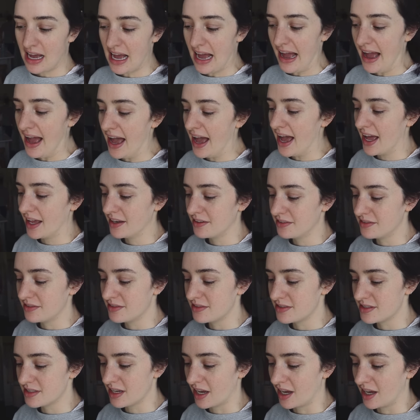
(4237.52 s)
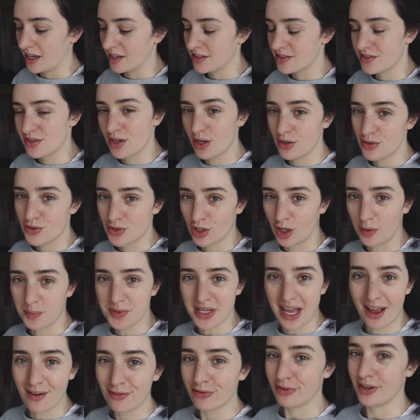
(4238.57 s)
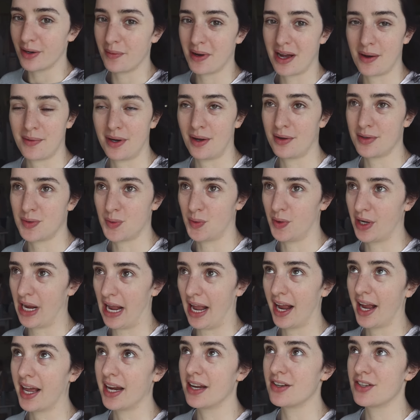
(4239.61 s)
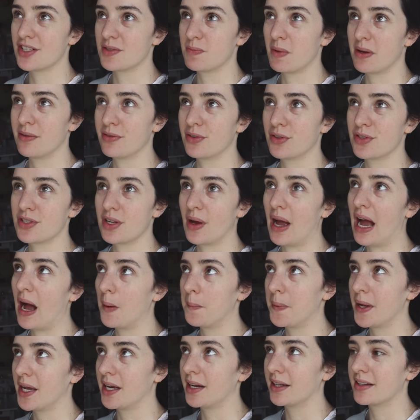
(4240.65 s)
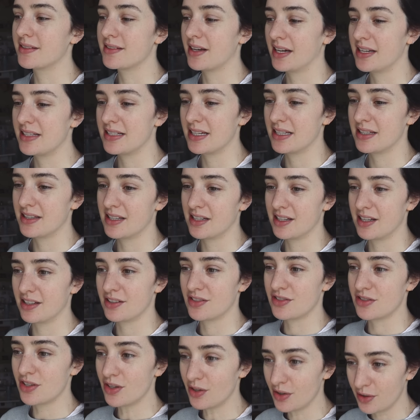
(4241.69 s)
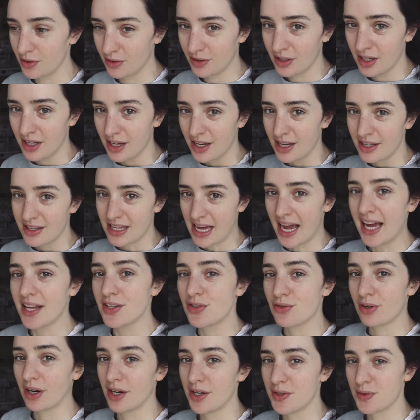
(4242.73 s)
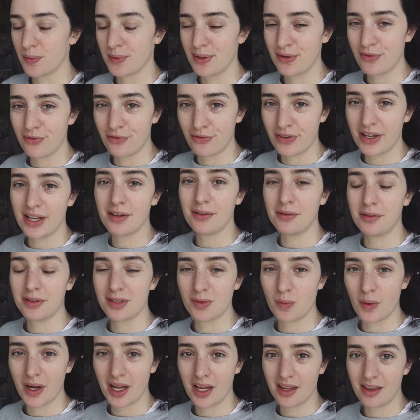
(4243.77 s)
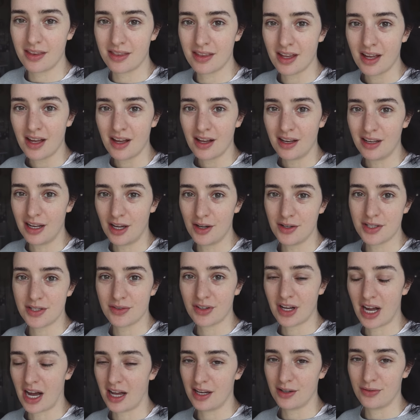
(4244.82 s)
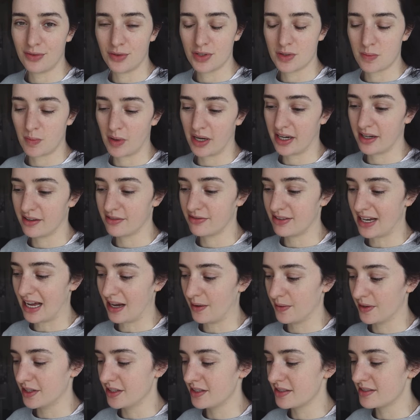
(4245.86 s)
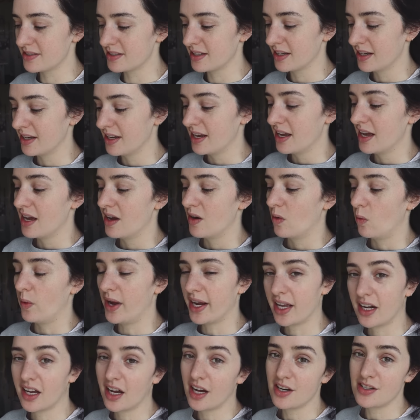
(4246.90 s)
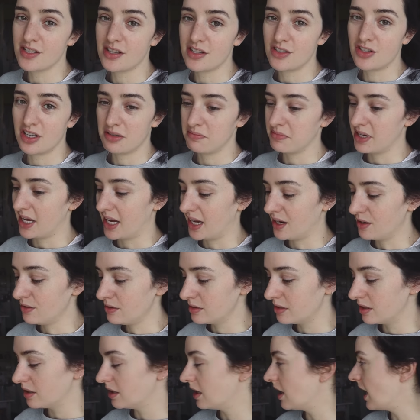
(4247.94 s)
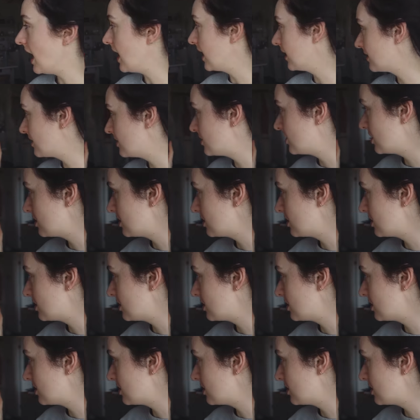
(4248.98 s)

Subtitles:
and snowdrops everywhere when I was walking, and it just made me feel so happy and excited that soon the hedgerows will be filled with loads of colourful spring flowers. We're going to go to the gym now. Alex is